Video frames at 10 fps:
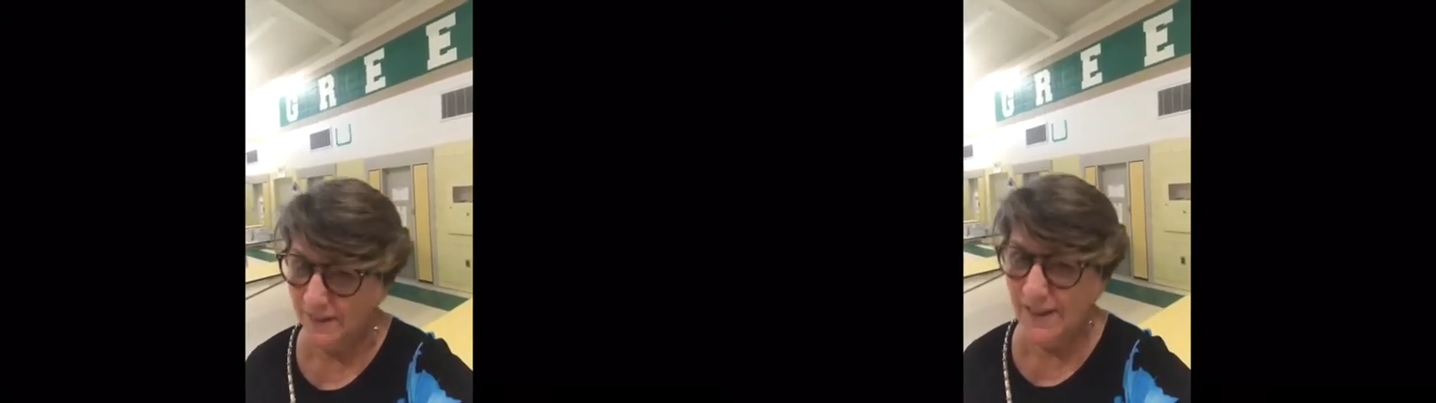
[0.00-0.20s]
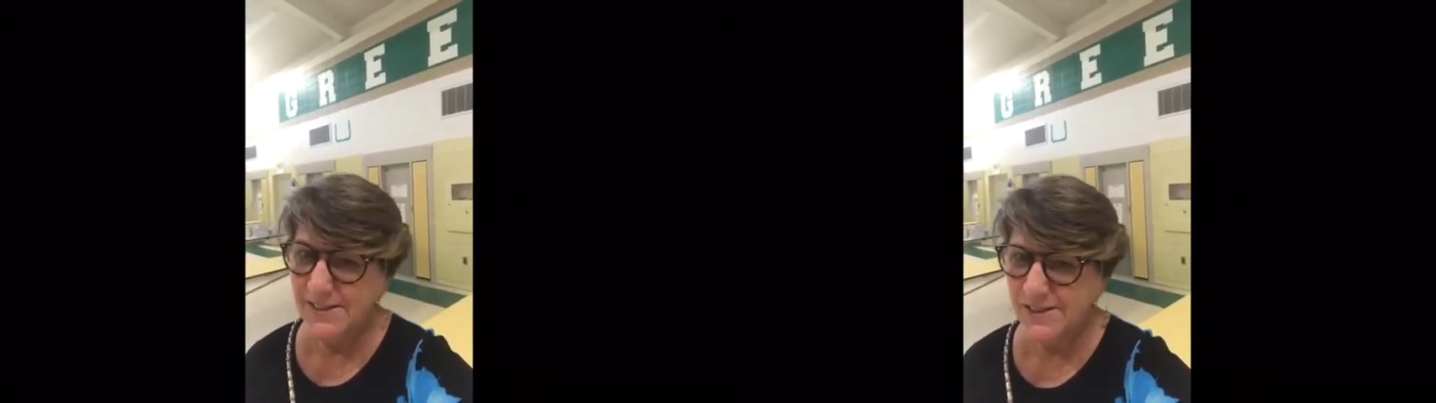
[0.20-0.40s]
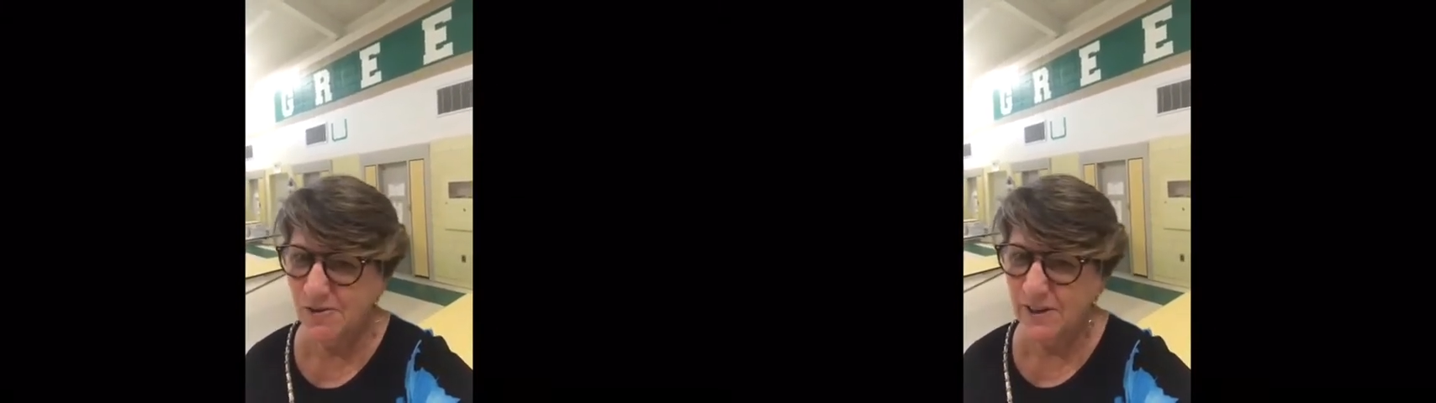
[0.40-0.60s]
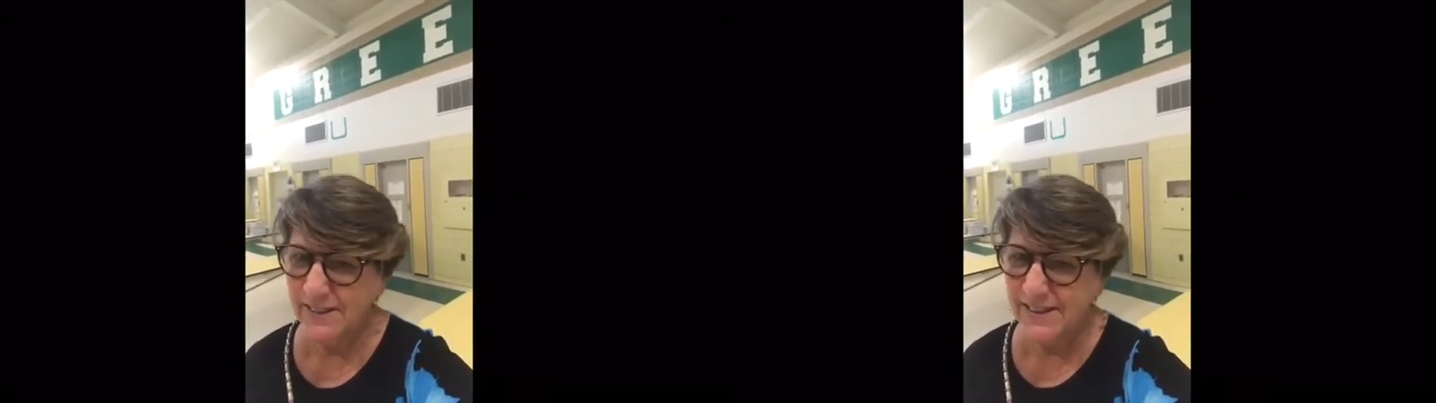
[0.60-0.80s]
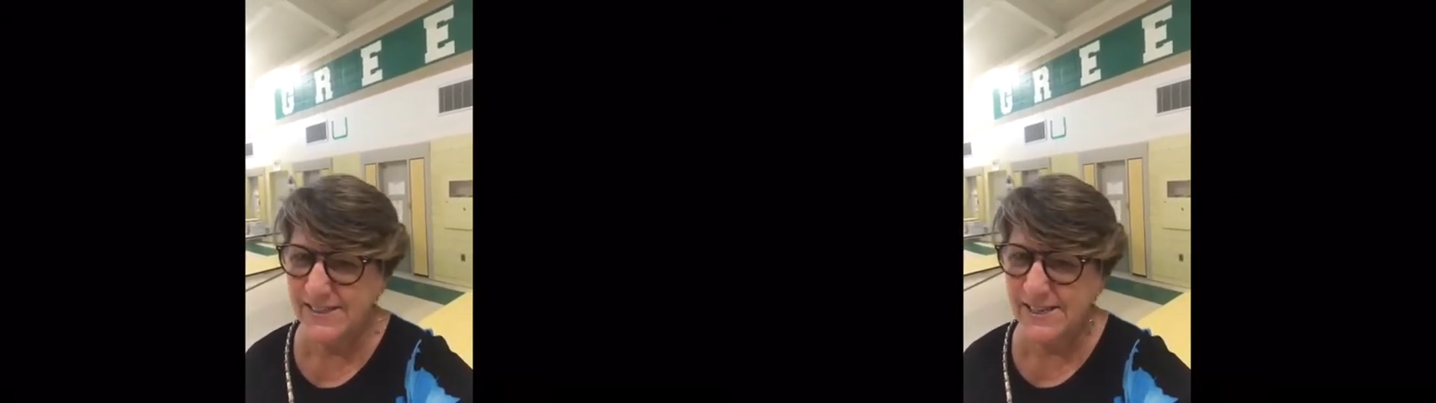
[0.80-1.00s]
Lots of
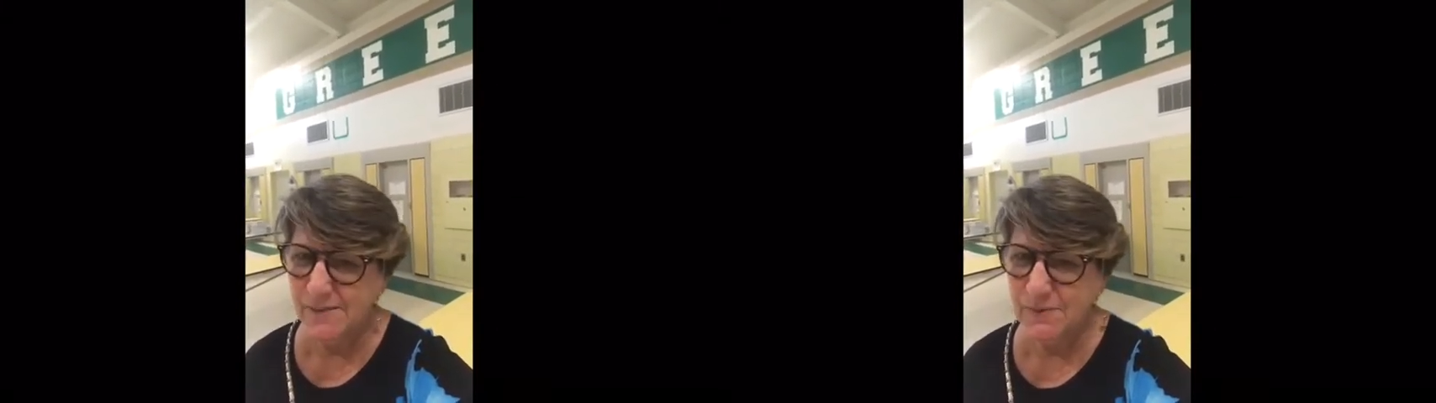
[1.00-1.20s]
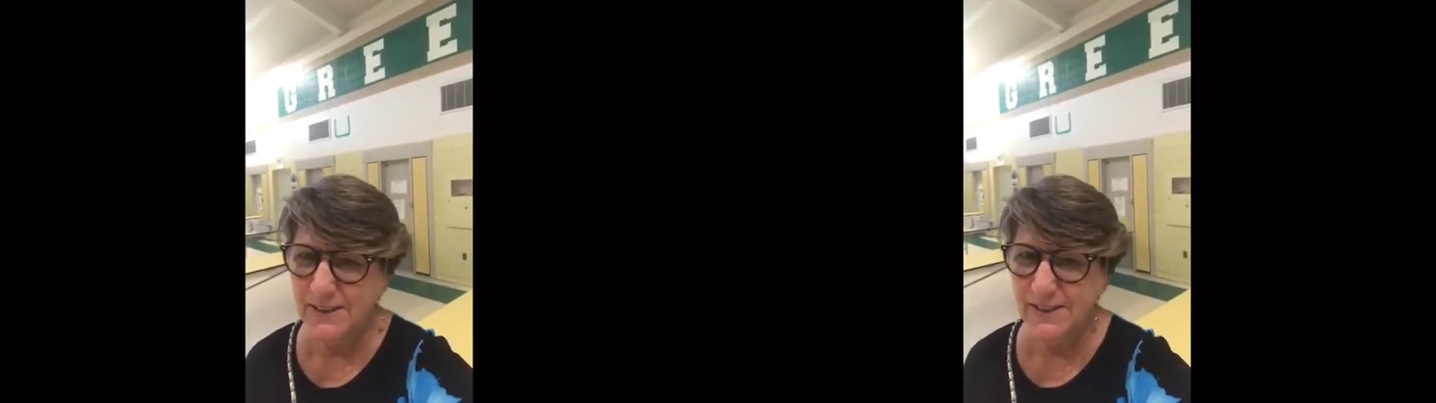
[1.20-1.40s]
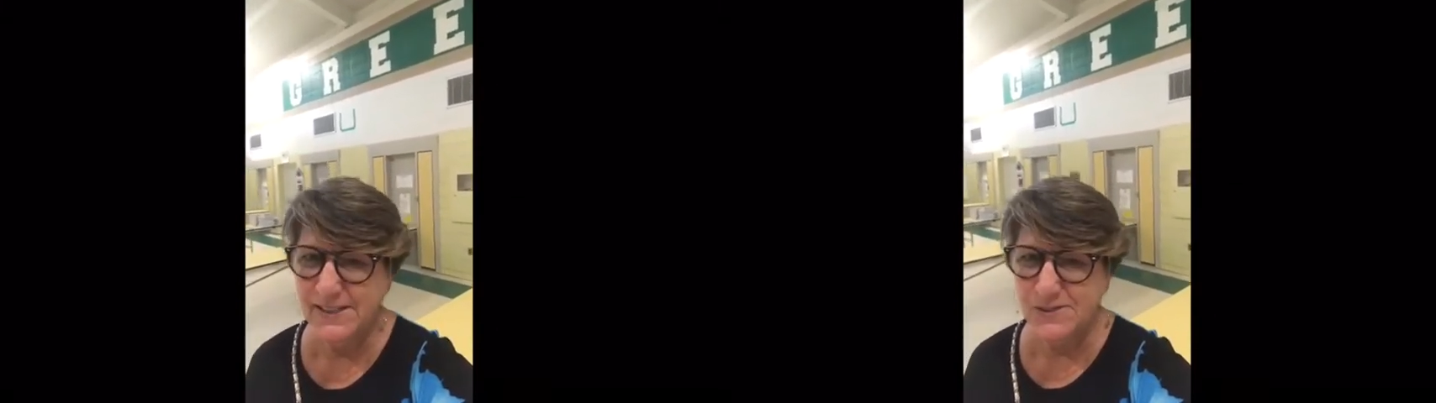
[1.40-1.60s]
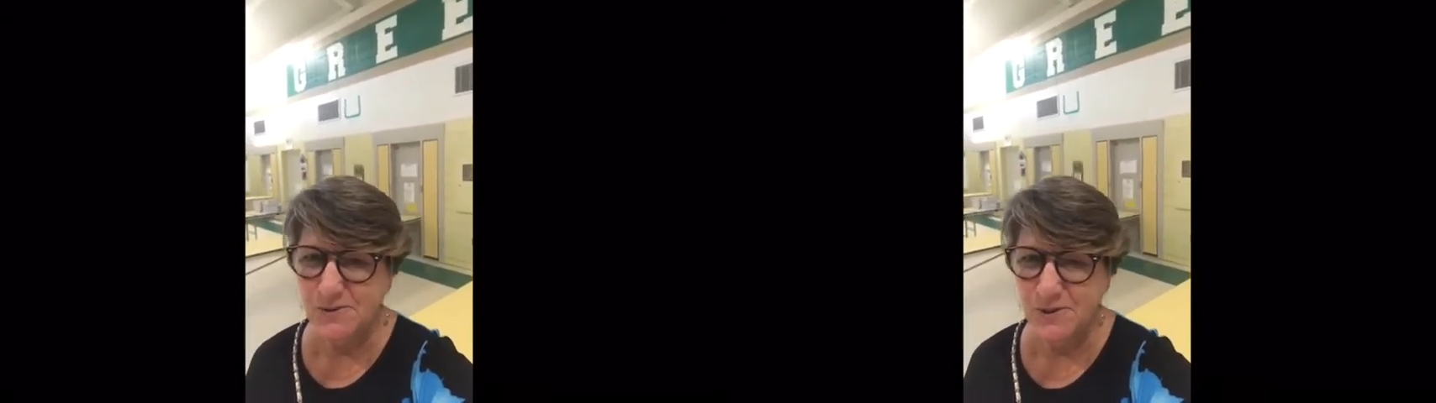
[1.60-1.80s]
great things happen in this